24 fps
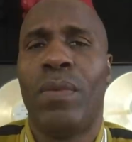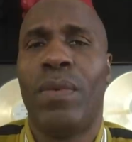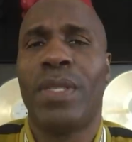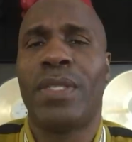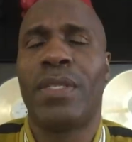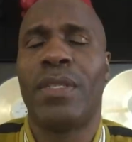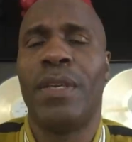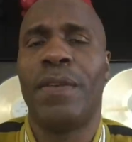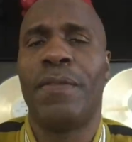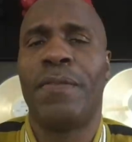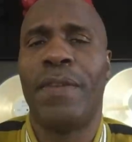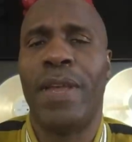
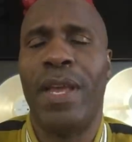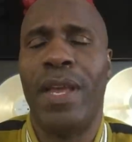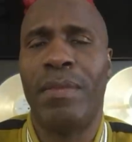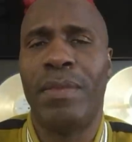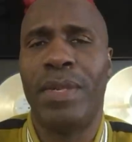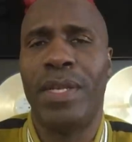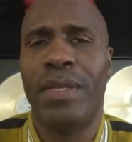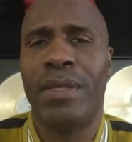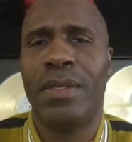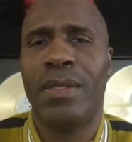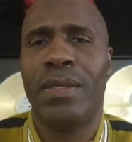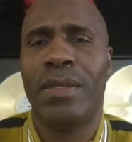What's up,
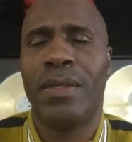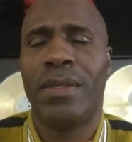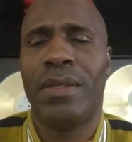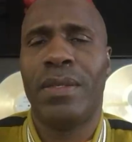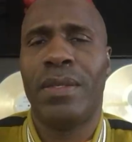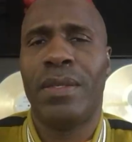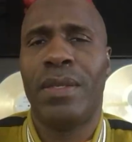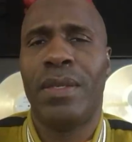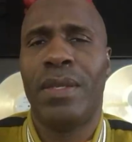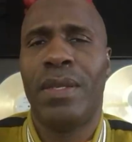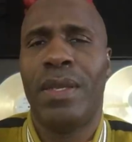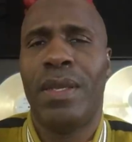family?
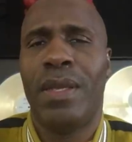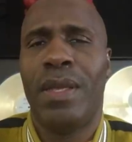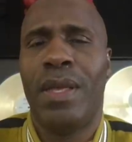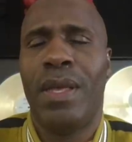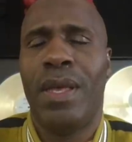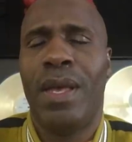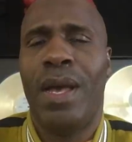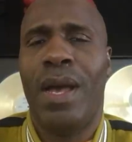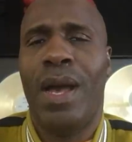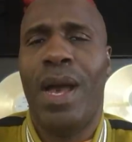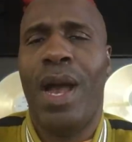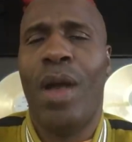
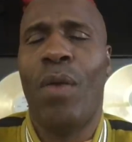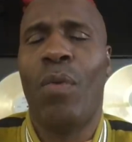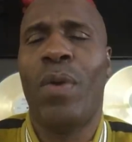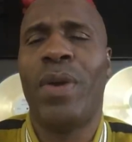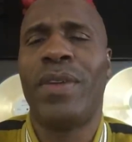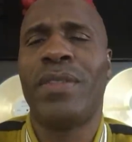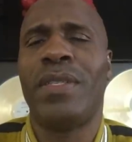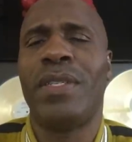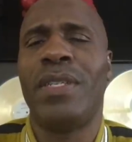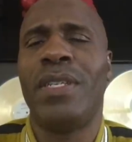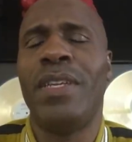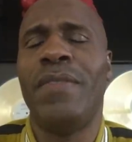I
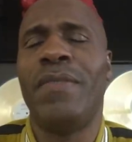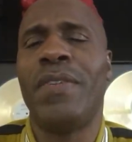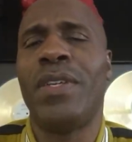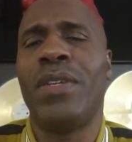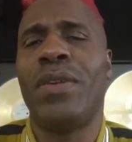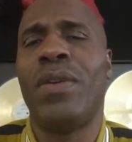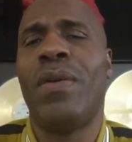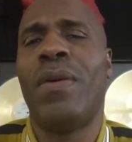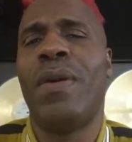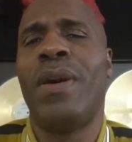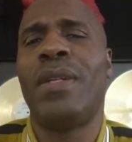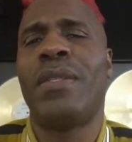wasn't even
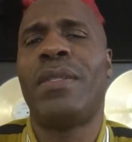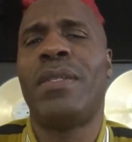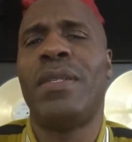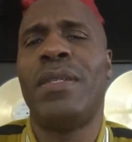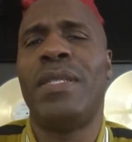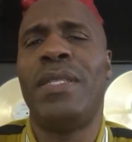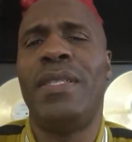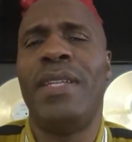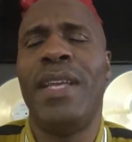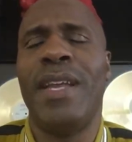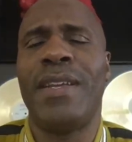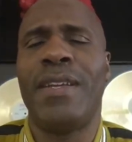going to
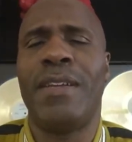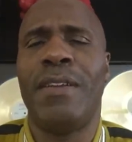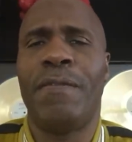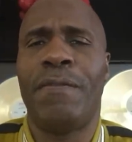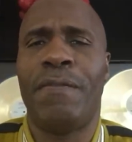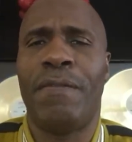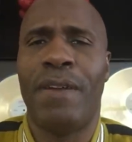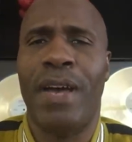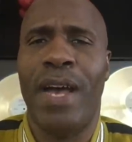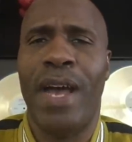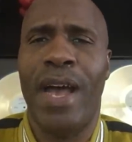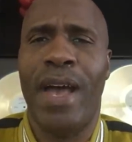
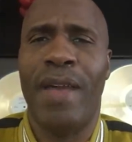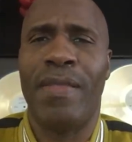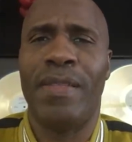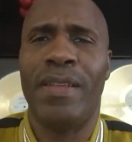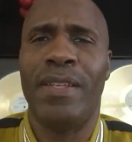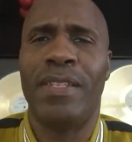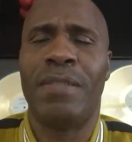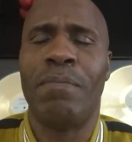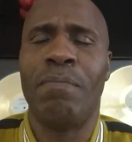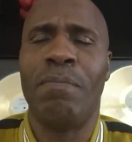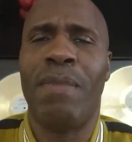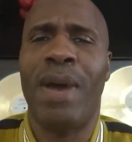dignify
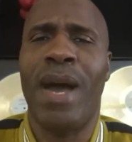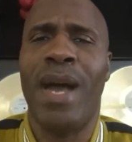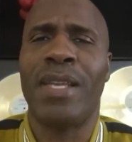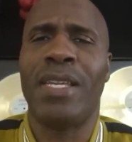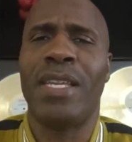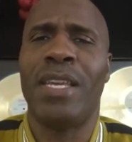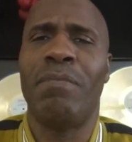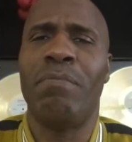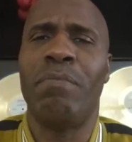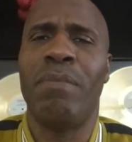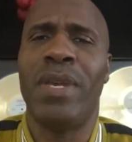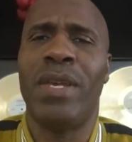this
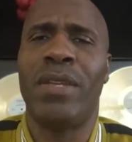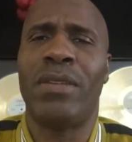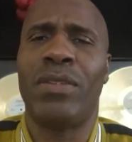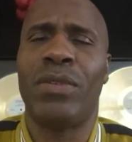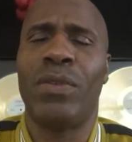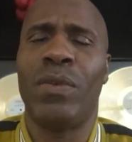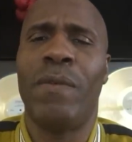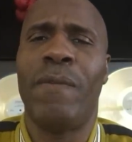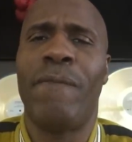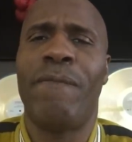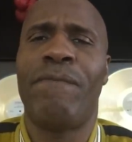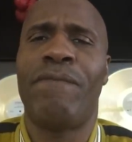
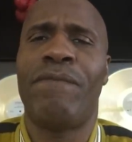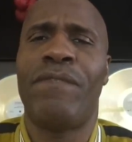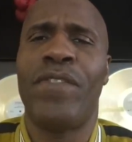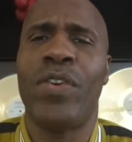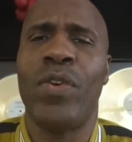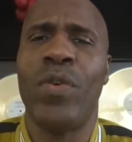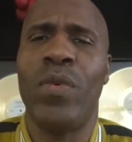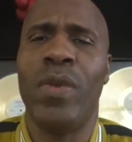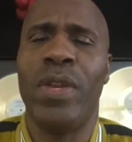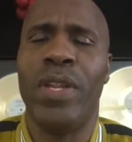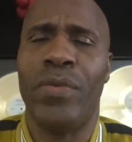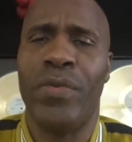monumental
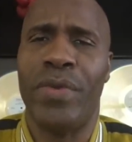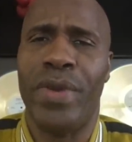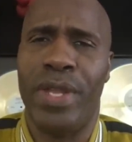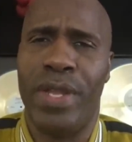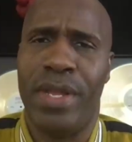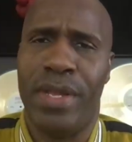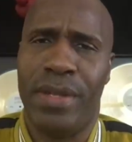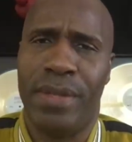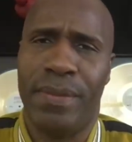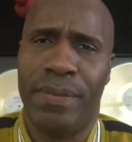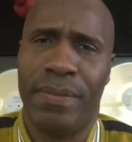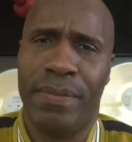
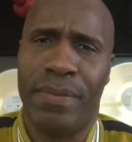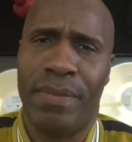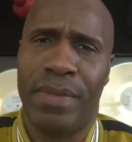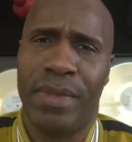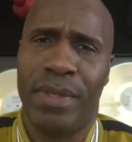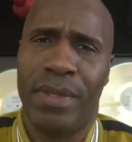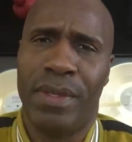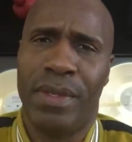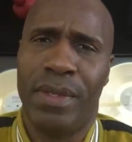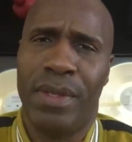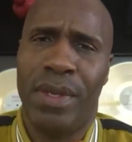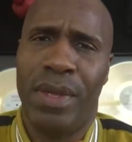foolery
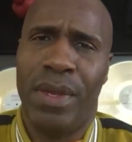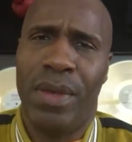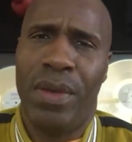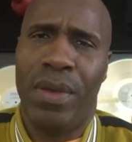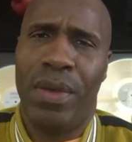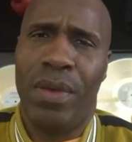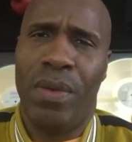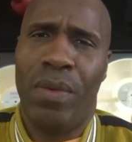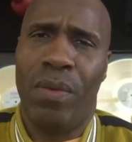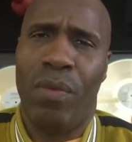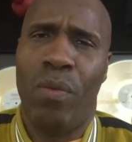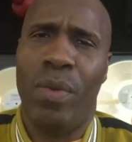
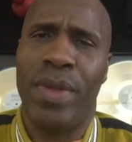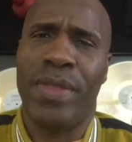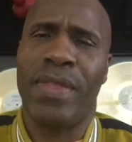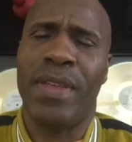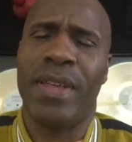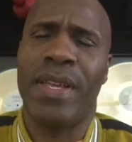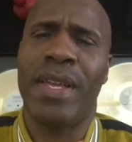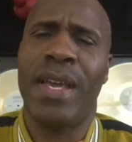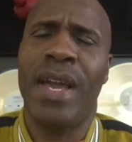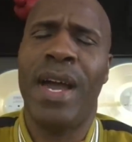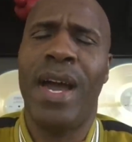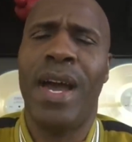with
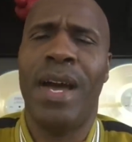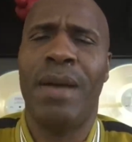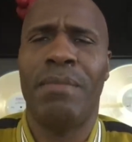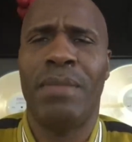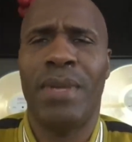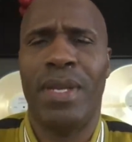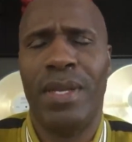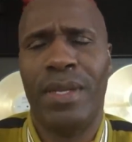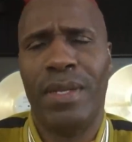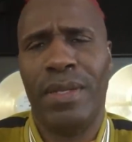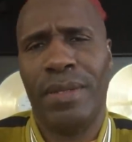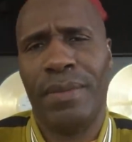a
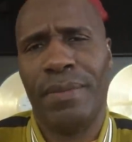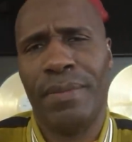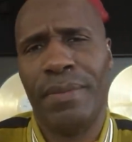comment,